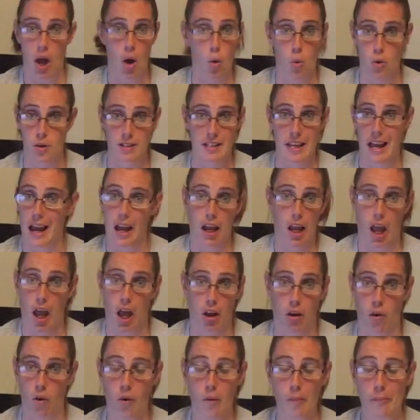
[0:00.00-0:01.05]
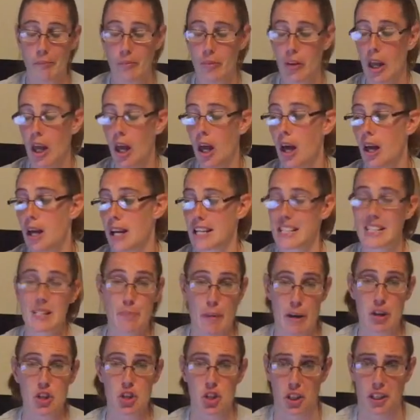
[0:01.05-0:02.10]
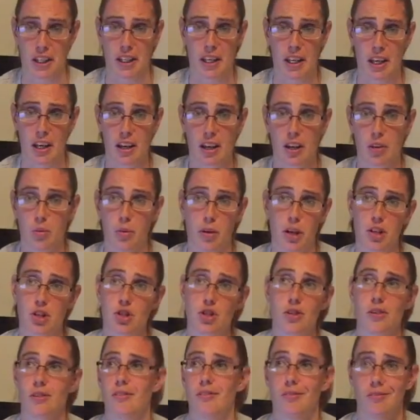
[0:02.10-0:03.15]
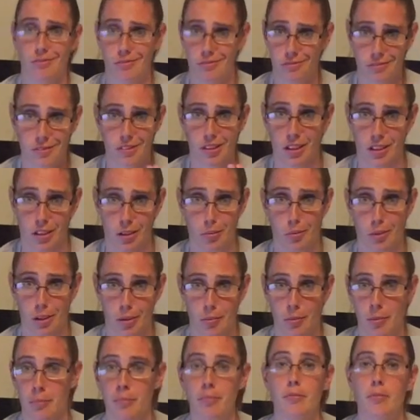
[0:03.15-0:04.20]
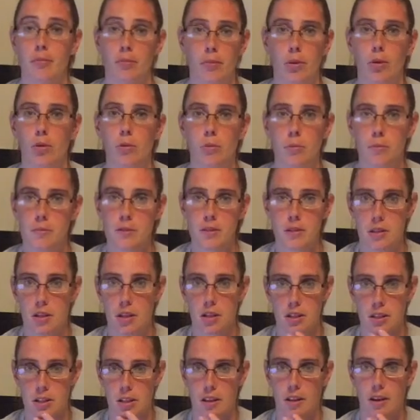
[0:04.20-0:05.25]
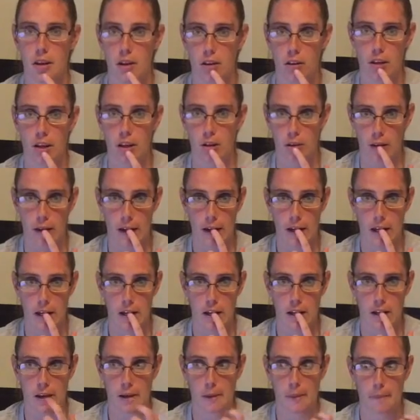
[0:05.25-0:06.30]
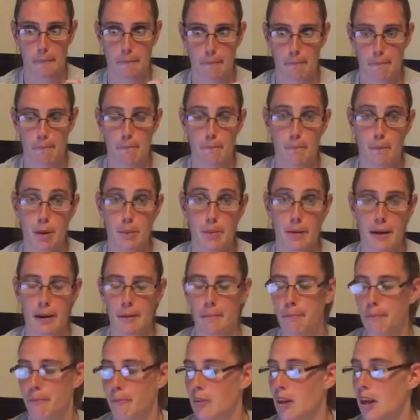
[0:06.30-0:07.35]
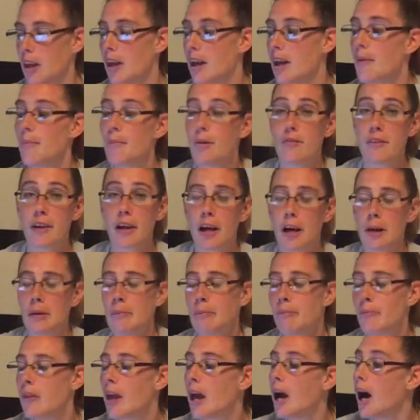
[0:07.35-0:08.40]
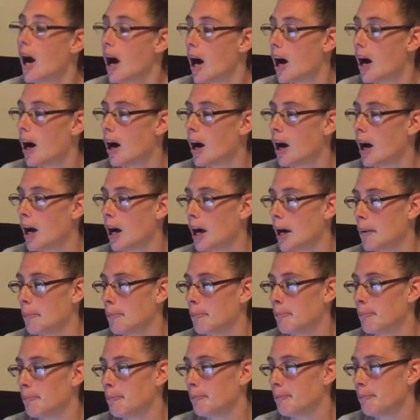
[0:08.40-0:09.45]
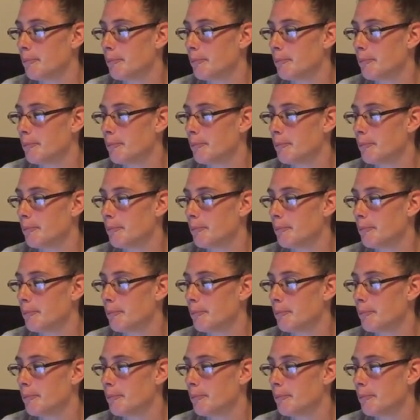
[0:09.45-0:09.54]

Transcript: or Zach at all, especially Nick. Which I didn't blame him. Oops, did I say that out loud? My bad. Moving on. Um.